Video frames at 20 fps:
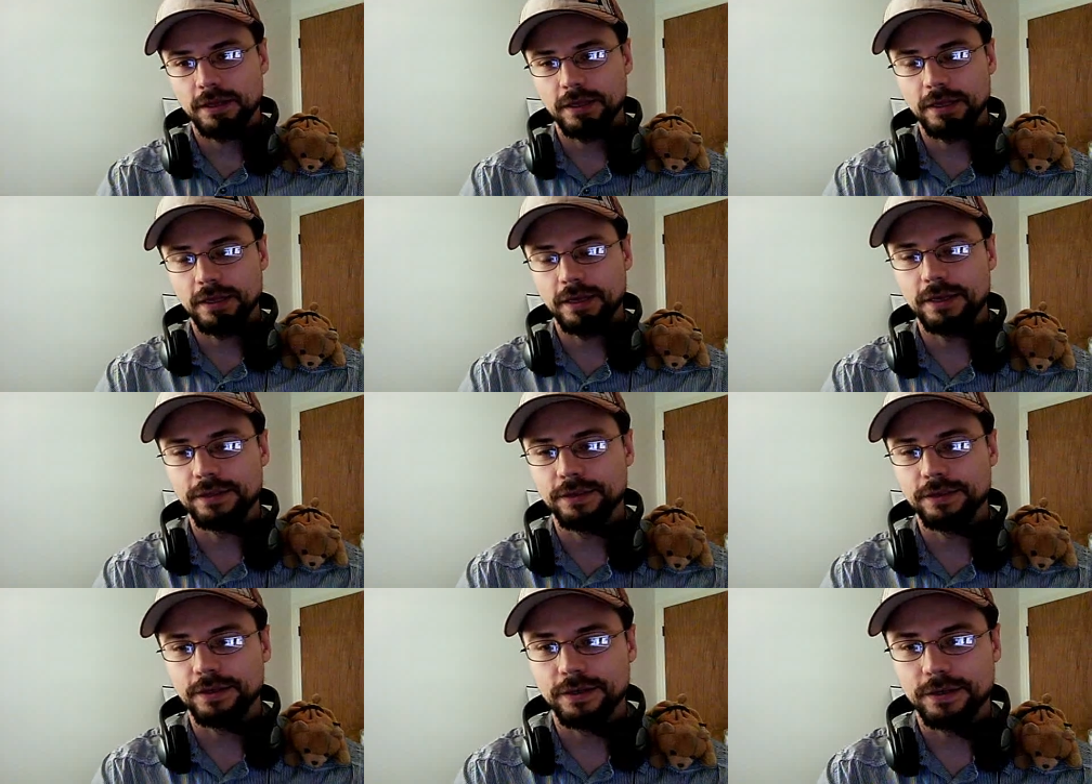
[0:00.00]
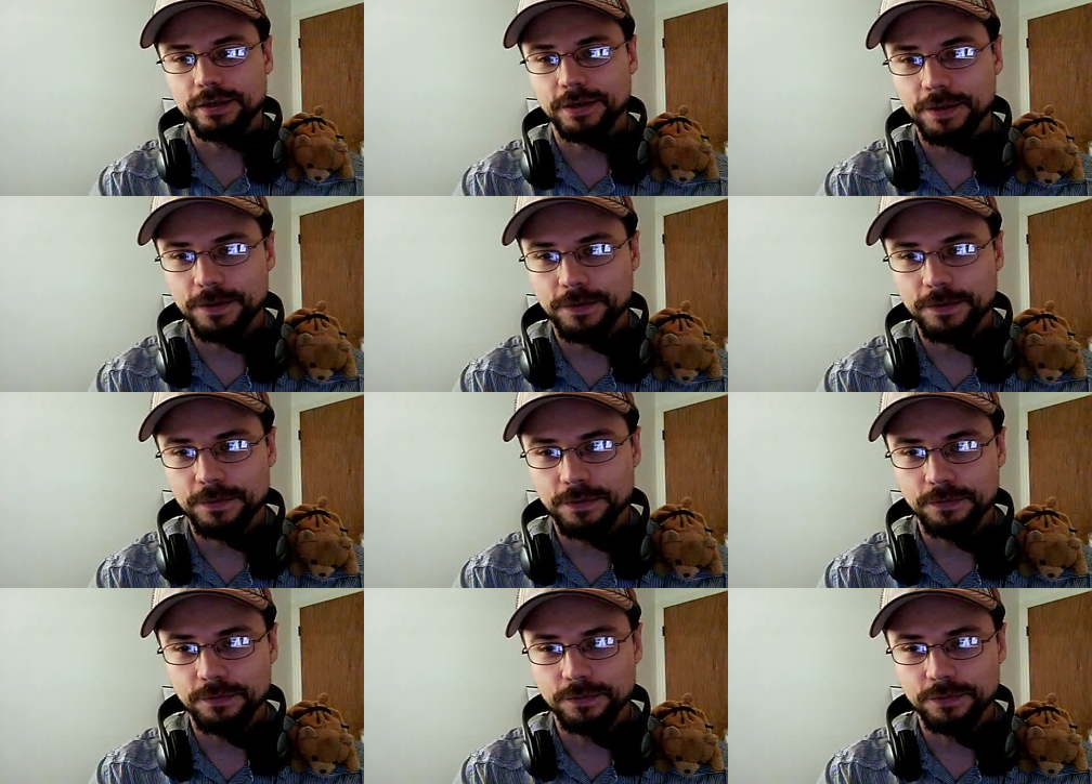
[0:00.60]
And uh,
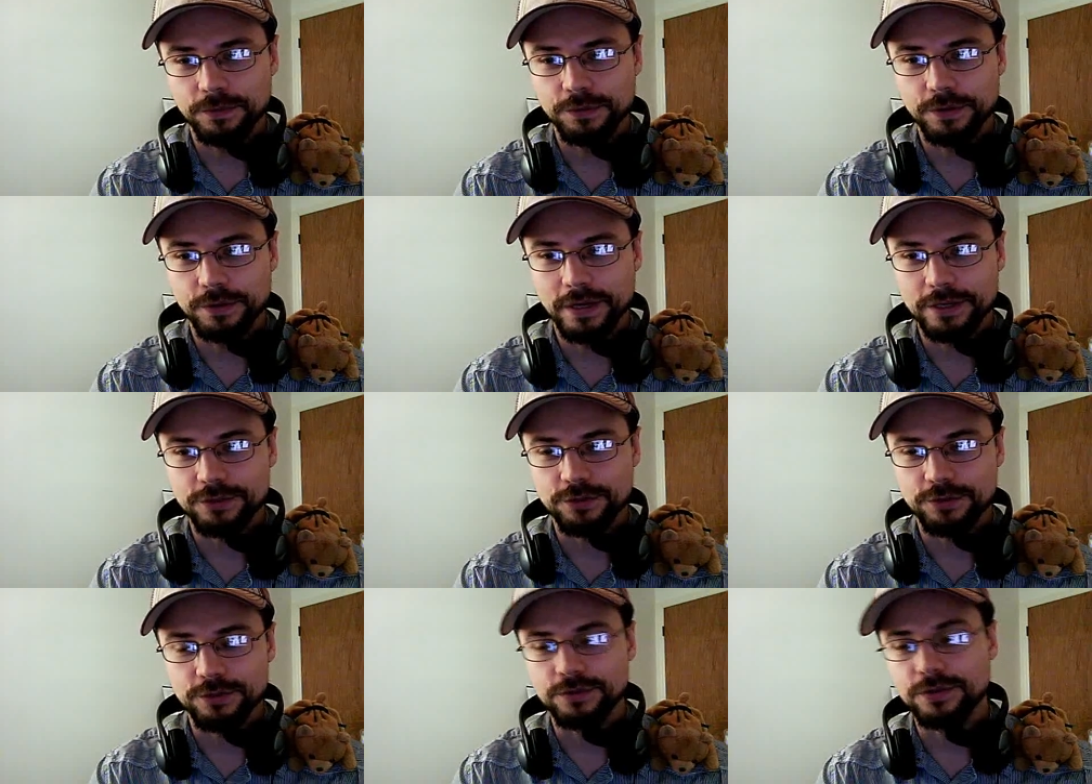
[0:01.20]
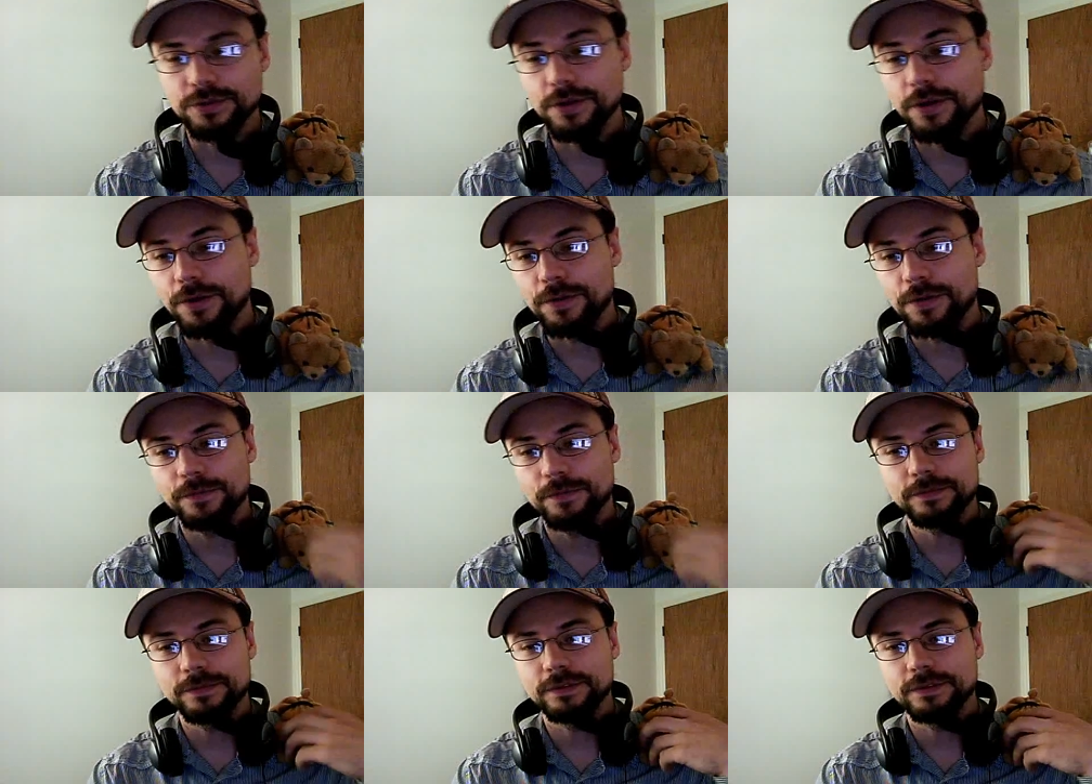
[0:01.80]
you guys should know
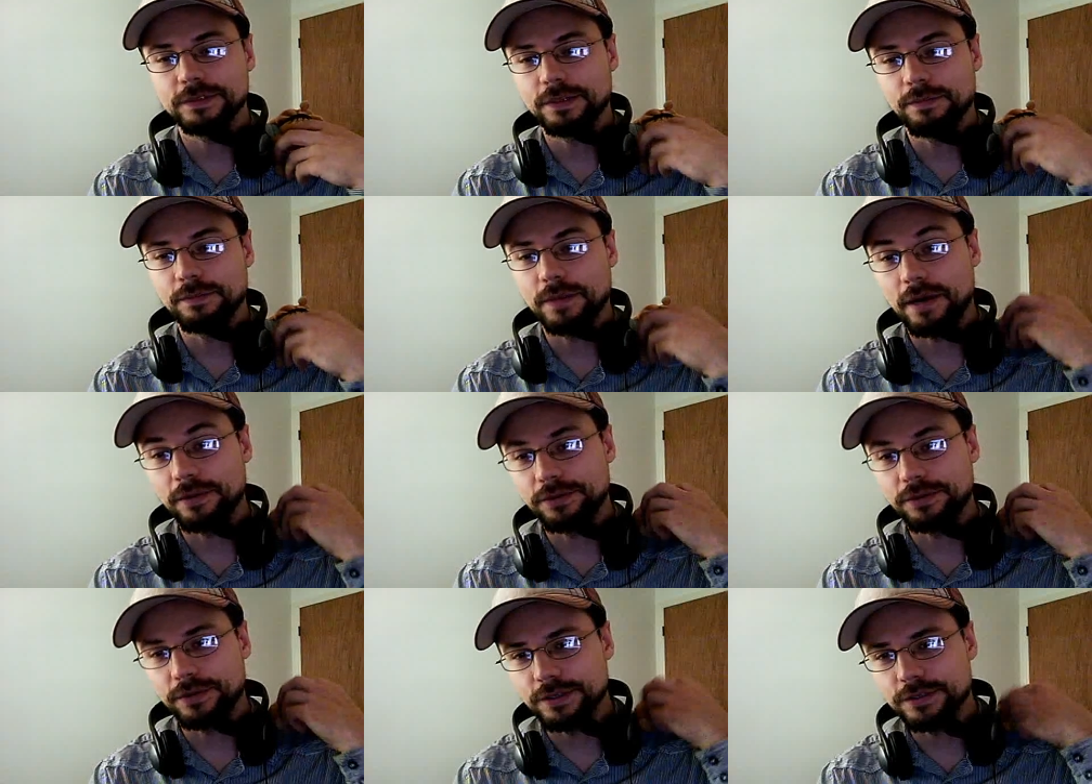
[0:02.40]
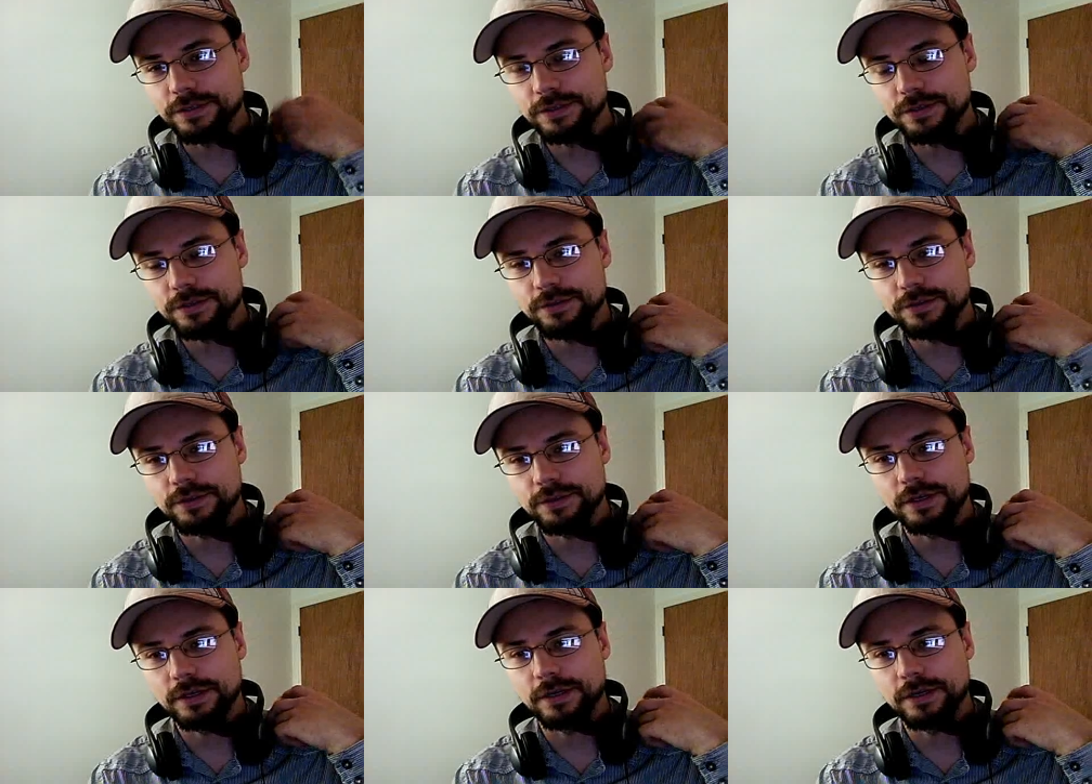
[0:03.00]
about this
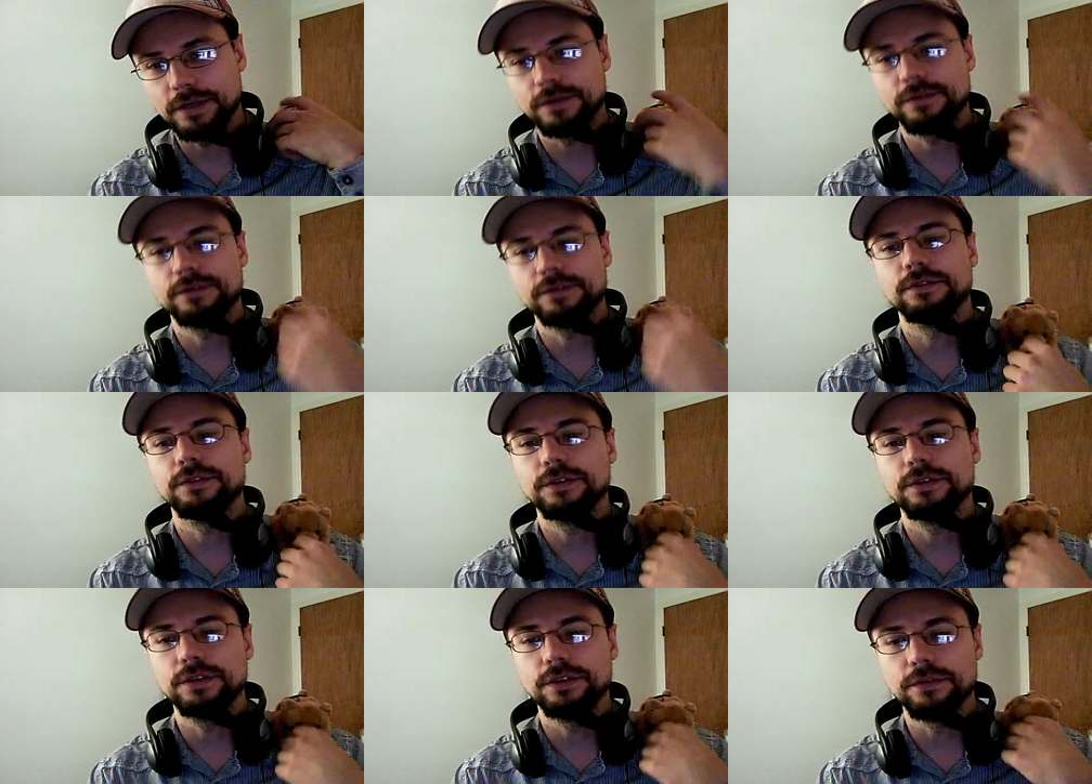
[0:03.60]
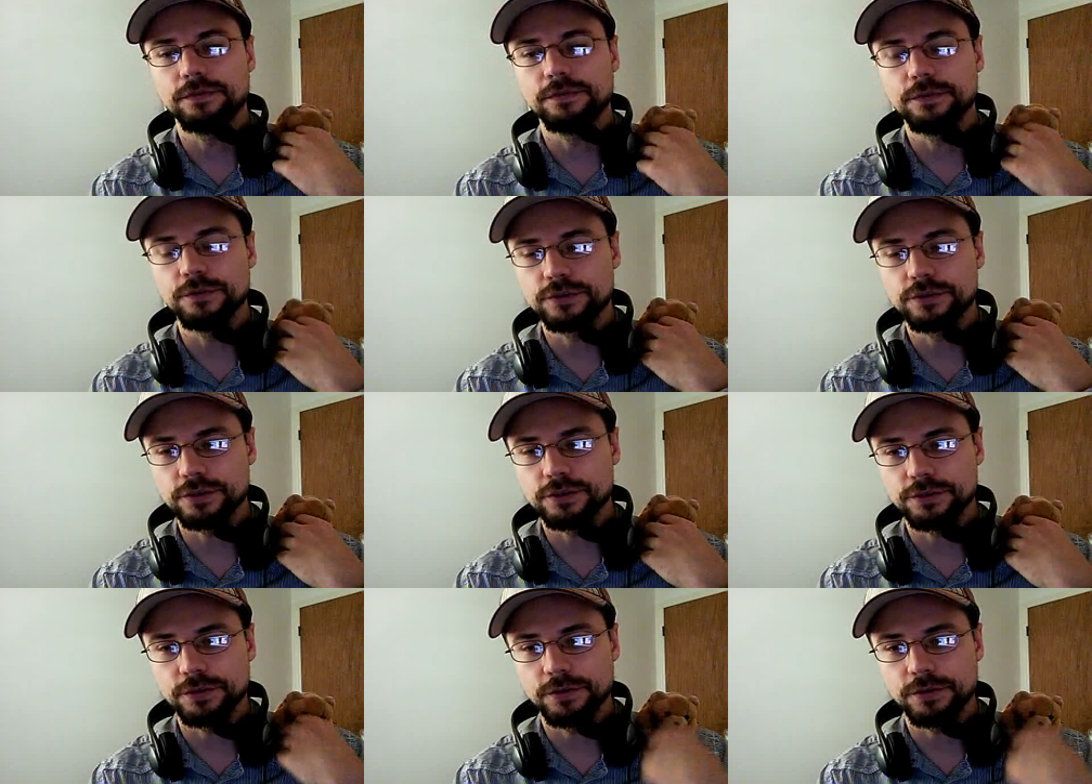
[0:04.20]
uh, in the
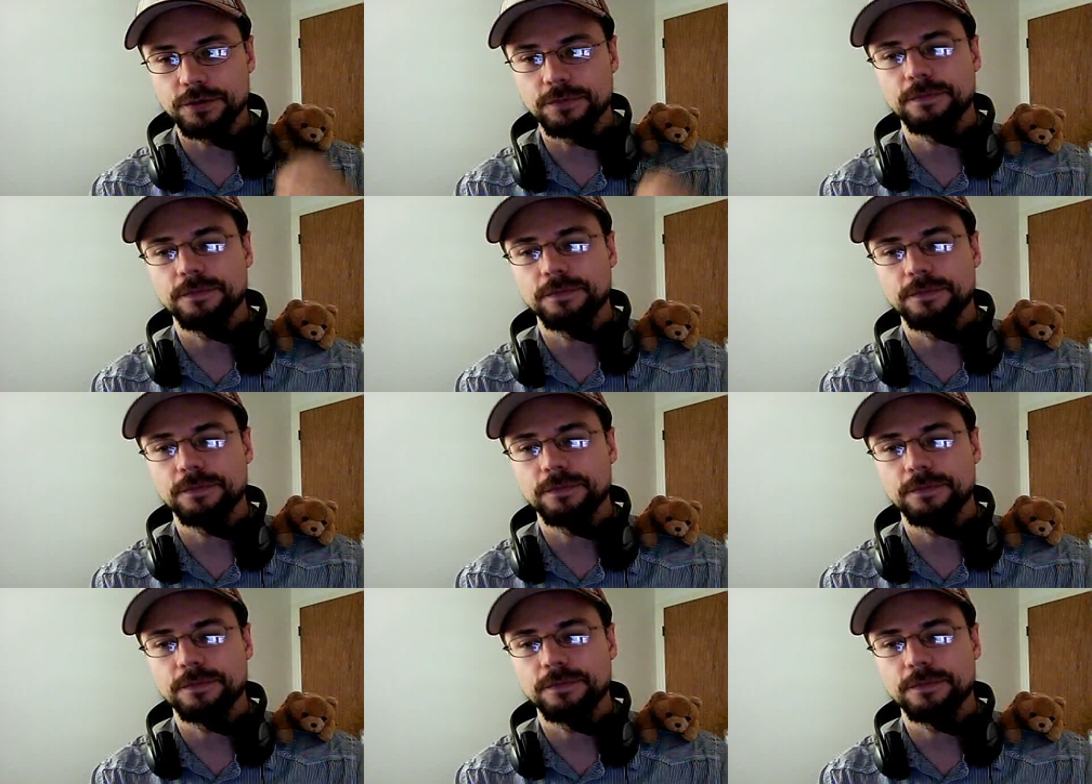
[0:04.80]
future, so